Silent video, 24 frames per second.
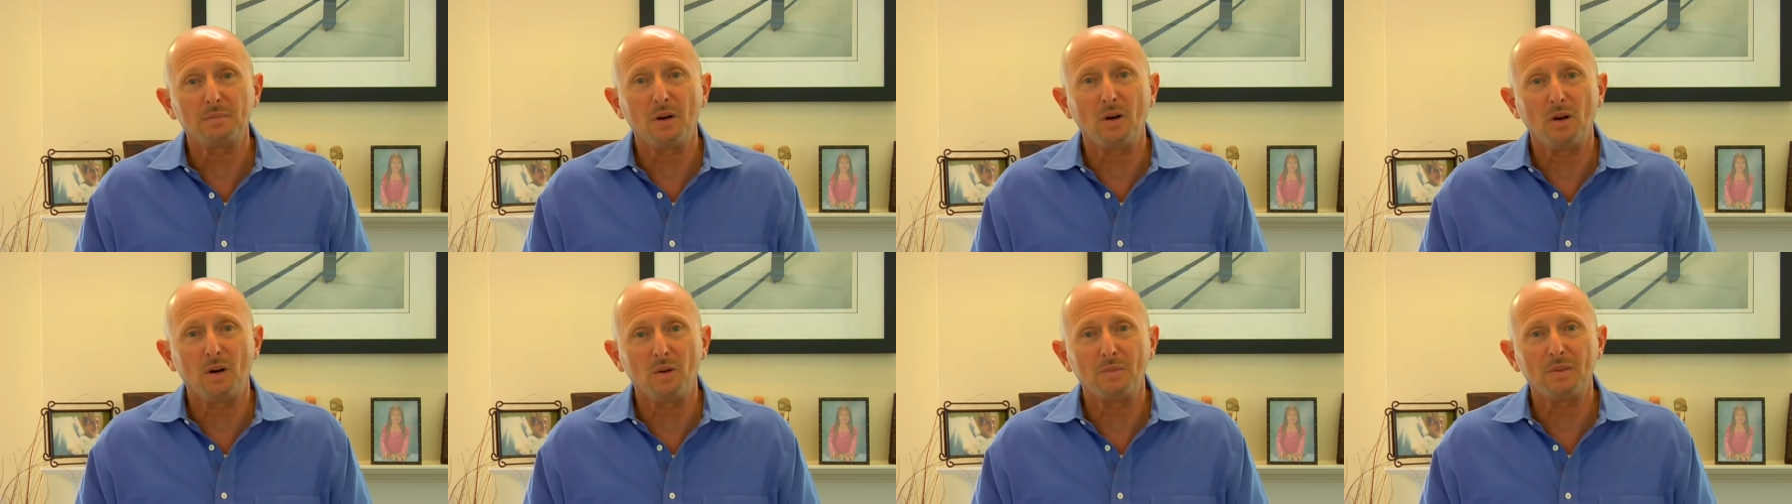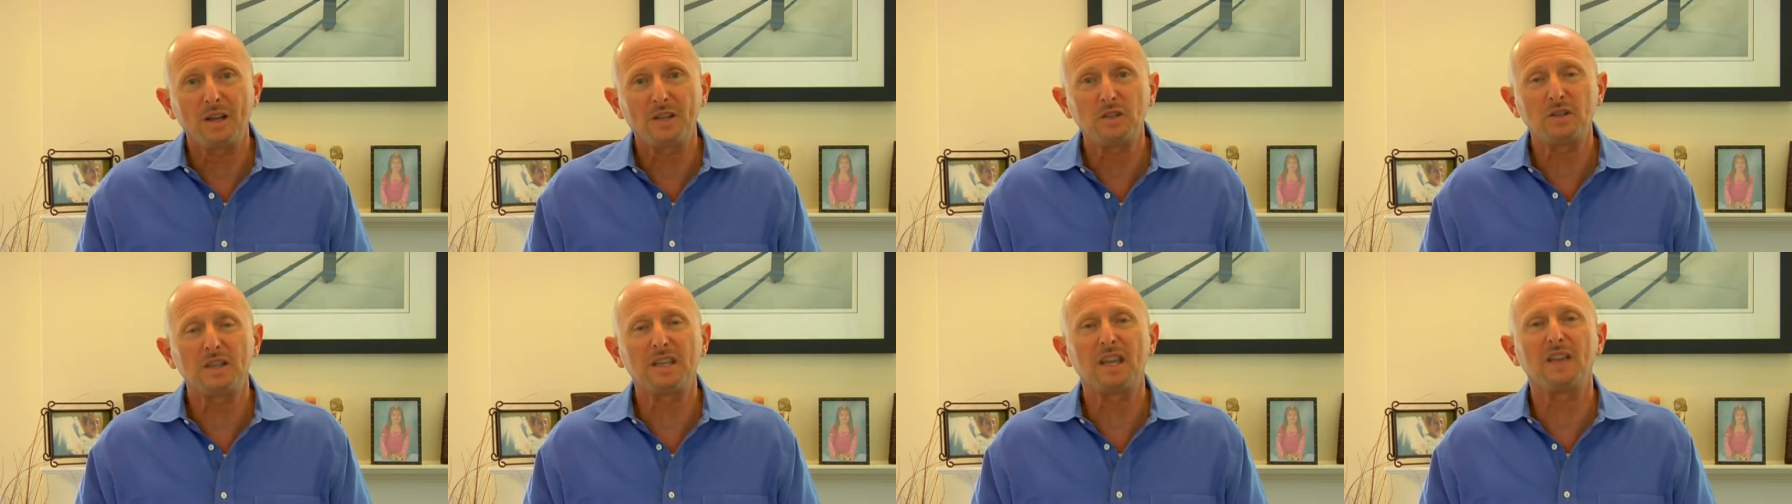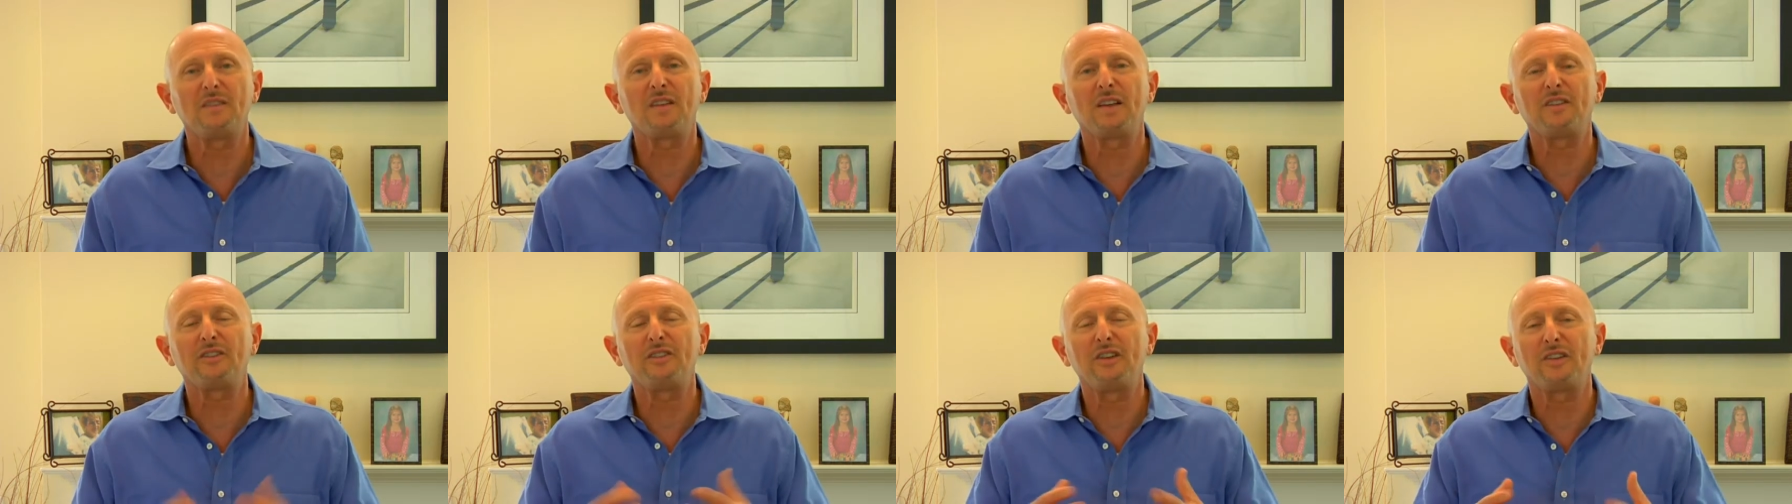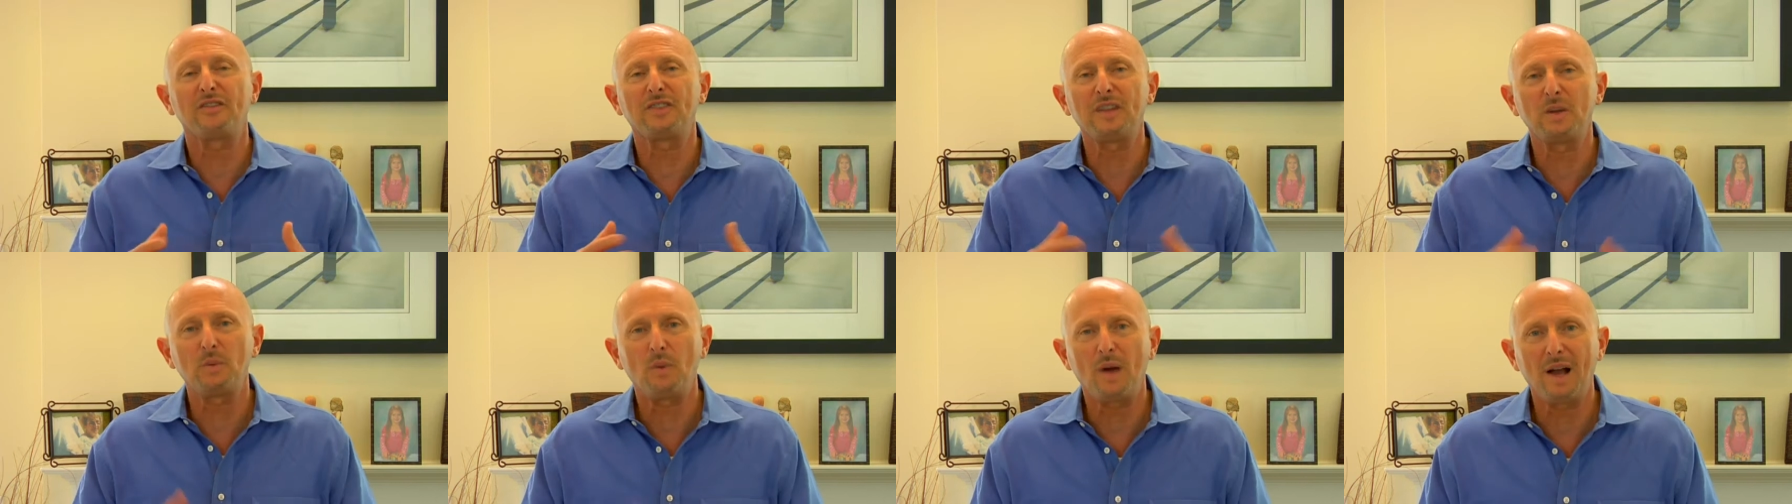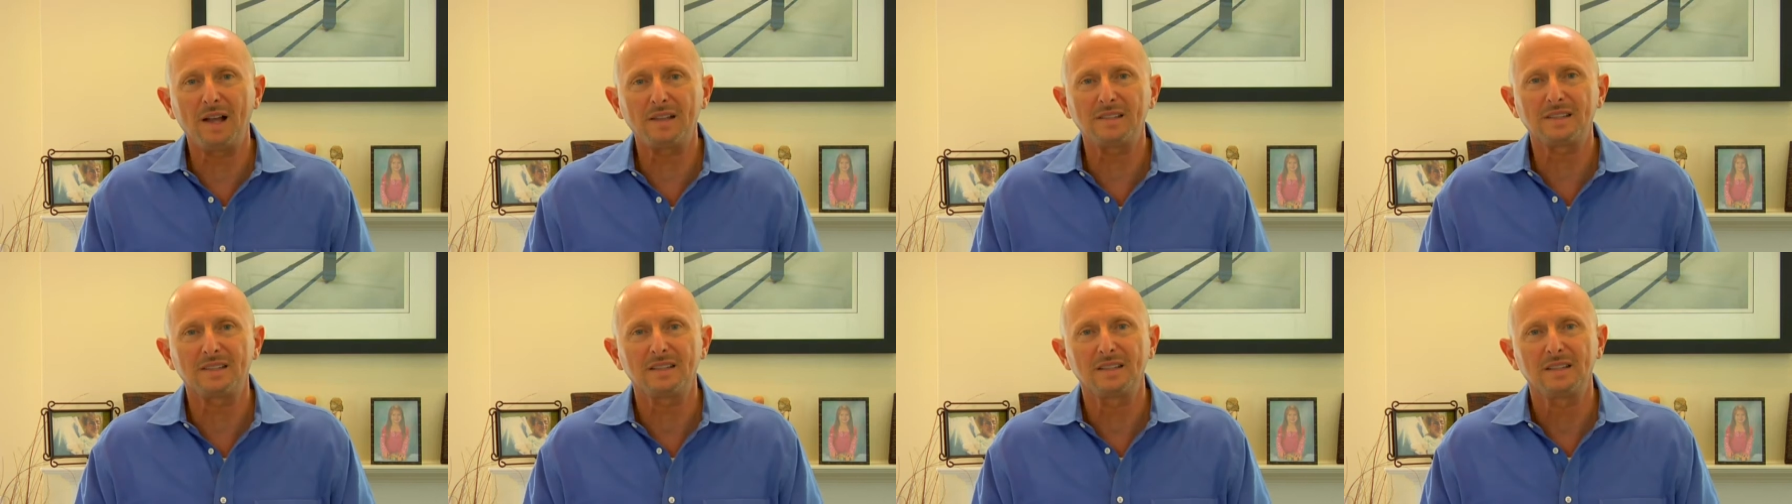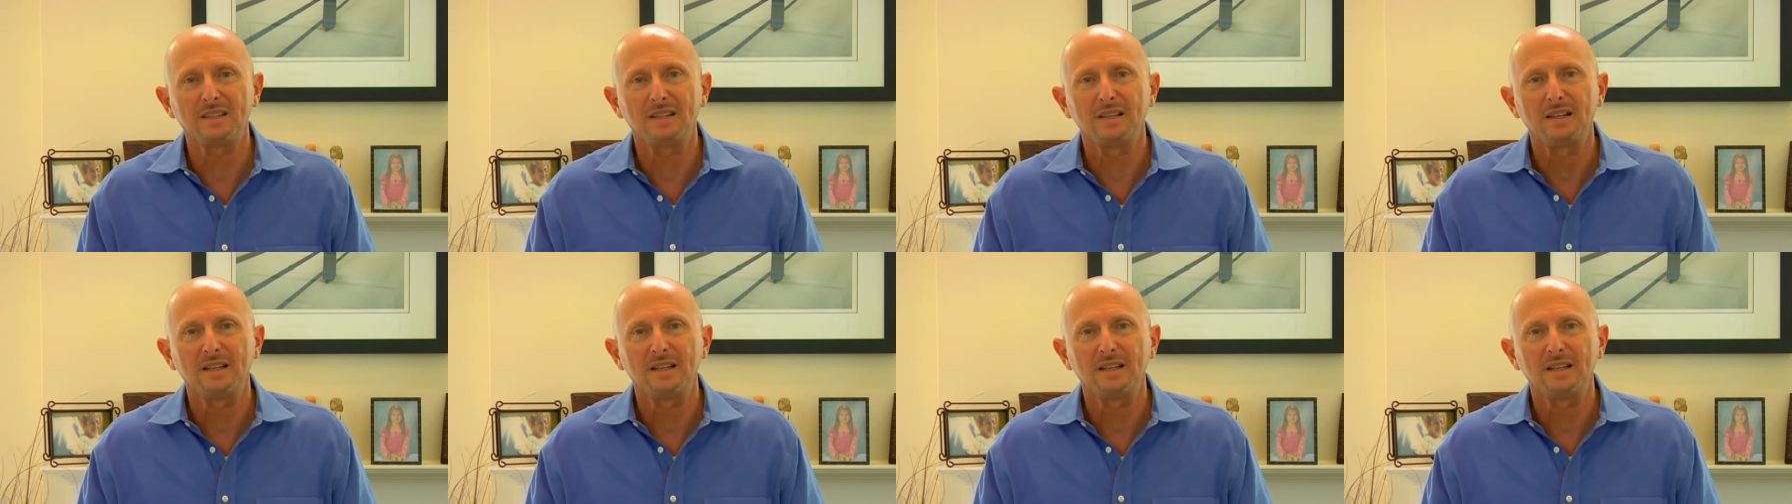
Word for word: bulb and you're giving 50 watts,